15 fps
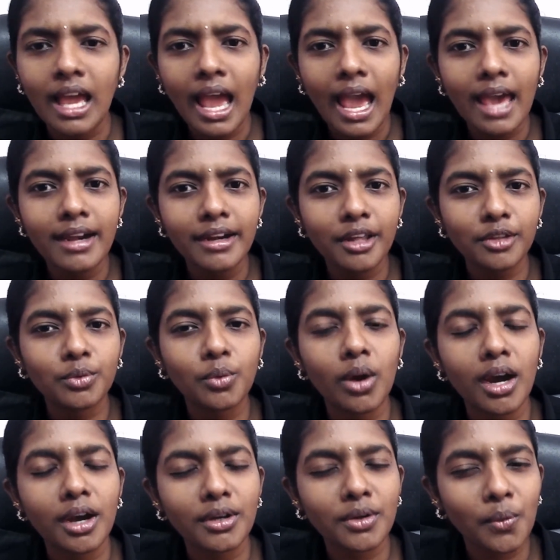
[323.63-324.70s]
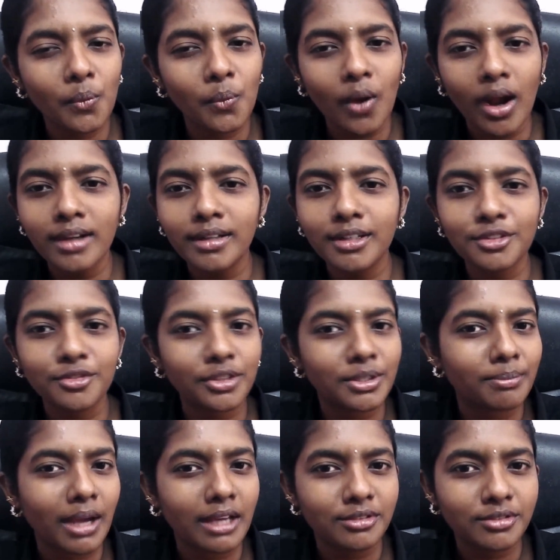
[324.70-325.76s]
and it has worked wonders for the
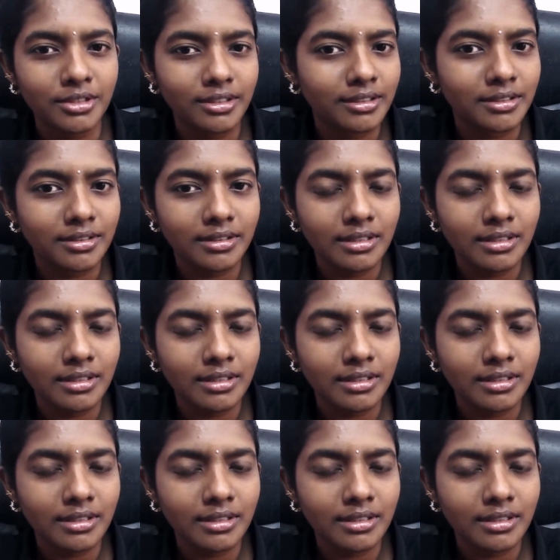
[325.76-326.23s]
past 3 years.